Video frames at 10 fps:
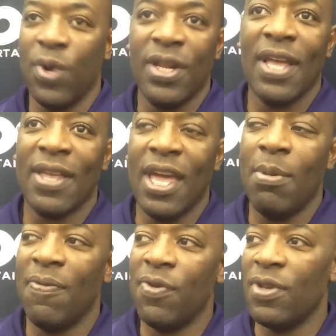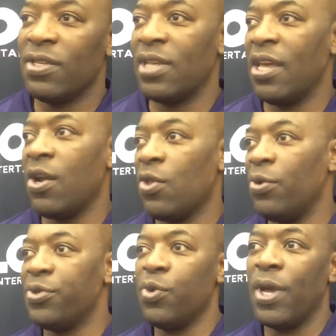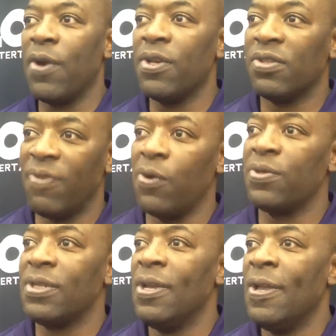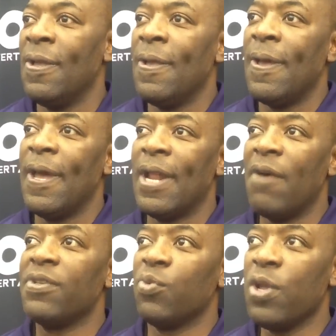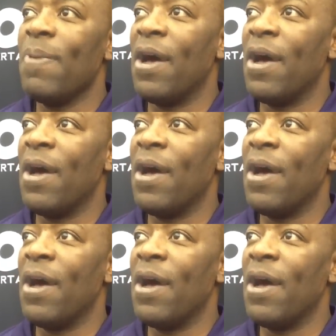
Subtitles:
winning that game if you just take care of those 2 areas first. And obviously